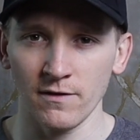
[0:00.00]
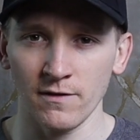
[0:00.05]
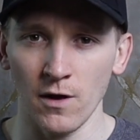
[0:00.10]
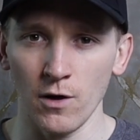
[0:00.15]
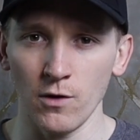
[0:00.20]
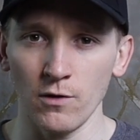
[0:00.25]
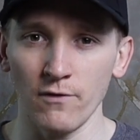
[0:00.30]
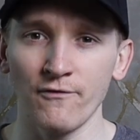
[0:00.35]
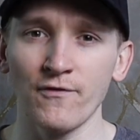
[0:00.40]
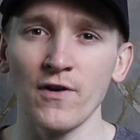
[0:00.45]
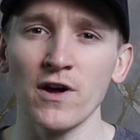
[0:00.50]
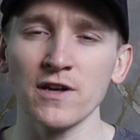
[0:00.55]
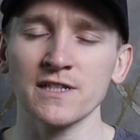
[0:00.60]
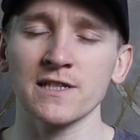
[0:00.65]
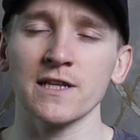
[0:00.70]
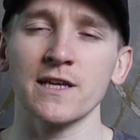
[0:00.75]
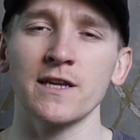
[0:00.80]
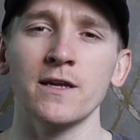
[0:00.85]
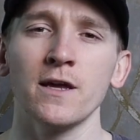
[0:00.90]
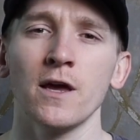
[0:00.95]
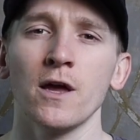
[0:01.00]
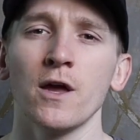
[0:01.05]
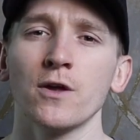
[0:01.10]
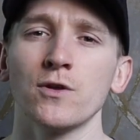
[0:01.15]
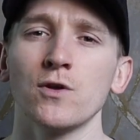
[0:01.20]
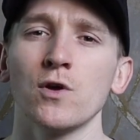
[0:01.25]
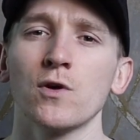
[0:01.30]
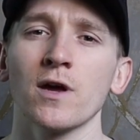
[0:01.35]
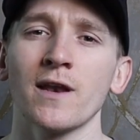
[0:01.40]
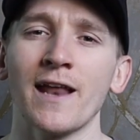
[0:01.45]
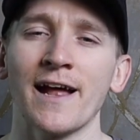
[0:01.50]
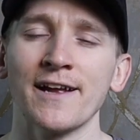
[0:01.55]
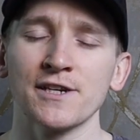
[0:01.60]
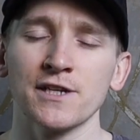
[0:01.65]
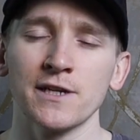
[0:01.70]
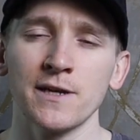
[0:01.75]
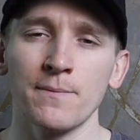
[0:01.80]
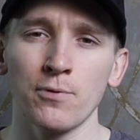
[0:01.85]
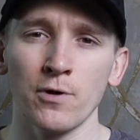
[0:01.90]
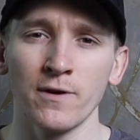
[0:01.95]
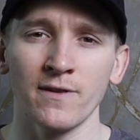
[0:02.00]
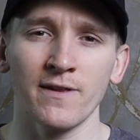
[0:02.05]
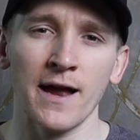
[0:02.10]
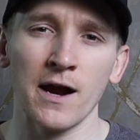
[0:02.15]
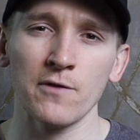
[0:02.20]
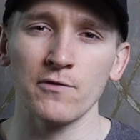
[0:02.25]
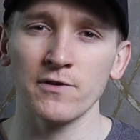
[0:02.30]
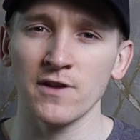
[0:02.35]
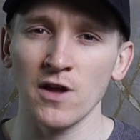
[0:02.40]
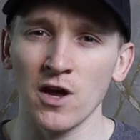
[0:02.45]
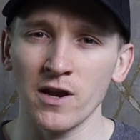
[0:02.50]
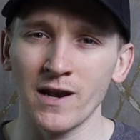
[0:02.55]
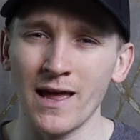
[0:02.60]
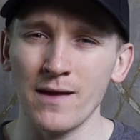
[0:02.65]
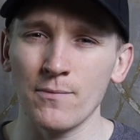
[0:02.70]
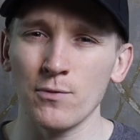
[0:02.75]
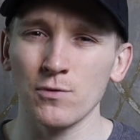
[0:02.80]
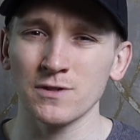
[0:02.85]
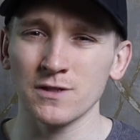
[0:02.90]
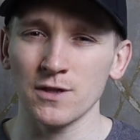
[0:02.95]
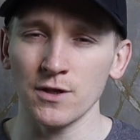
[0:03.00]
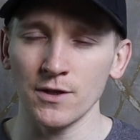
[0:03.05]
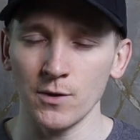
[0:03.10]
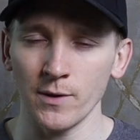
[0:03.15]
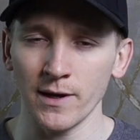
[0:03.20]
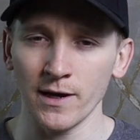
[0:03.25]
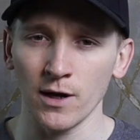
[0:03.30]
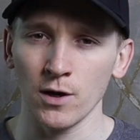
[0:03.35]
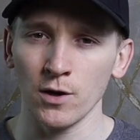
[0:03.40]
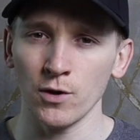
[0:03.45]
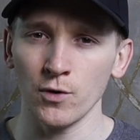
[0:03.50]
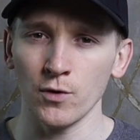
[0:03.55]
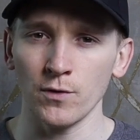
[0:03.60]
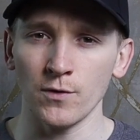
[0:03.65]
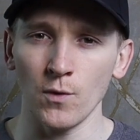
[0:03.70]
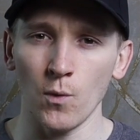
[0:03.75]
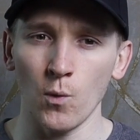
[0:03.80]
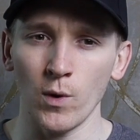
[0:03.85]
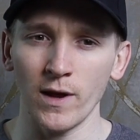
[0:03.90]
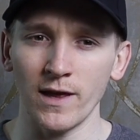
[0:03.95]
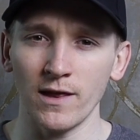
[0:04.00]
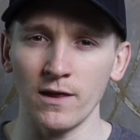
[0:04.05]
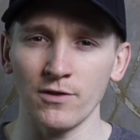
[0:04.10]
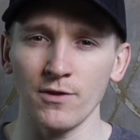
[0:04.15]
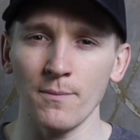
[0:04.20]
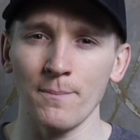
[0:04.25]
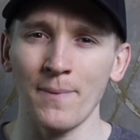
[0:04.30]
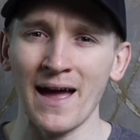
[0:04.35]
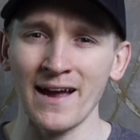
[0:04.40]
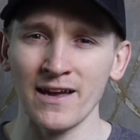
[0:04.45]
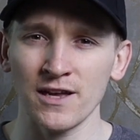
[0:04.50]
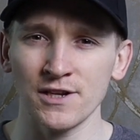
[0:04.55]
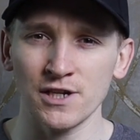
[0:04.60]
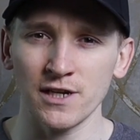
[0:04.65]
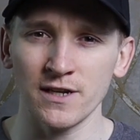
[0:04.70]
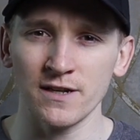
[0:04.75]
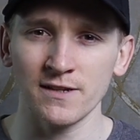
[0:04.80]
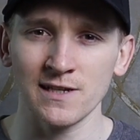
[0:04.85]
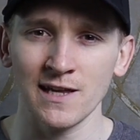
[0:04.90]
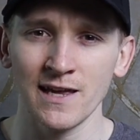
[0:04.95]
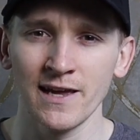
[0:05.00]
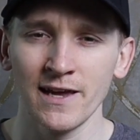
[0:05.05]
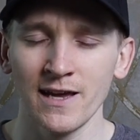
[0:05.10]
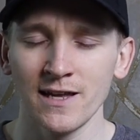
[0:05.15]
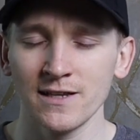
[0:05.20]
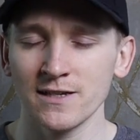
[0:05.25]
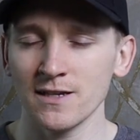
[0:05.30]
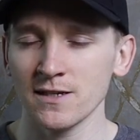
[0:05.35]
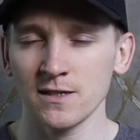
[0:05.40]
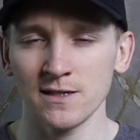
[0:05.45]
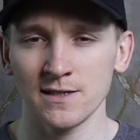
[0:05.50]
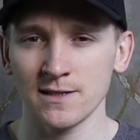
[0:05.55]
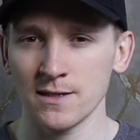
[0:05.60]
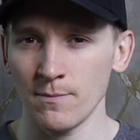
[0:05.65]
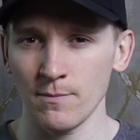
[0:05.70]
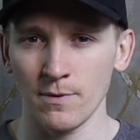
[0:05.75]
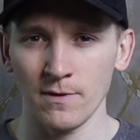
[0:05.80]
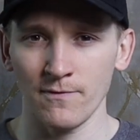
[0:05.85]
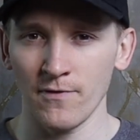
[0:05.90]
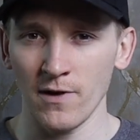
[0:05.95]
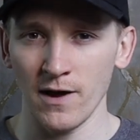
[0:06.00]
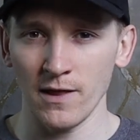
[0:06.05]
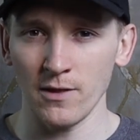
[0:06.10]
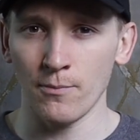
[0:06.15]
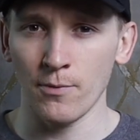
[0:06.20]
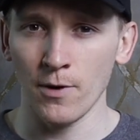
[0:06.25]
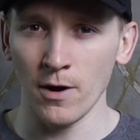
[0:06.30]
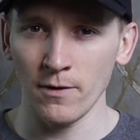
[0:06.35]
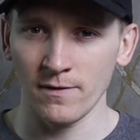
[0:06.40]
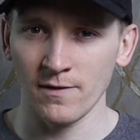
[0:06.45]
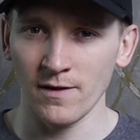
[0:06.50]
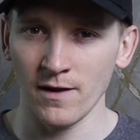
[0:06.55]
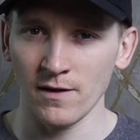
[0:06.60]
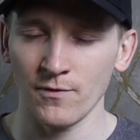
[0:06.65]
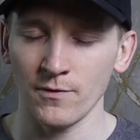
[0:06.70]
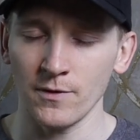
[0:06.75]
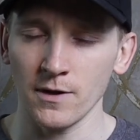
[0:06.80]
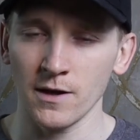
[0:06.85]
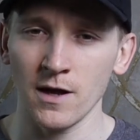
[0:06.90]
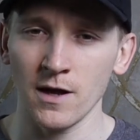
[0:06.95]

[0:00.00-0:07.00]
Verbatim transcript: So firstly, you can actually print out return labels that you include with packages just to simplify the process for the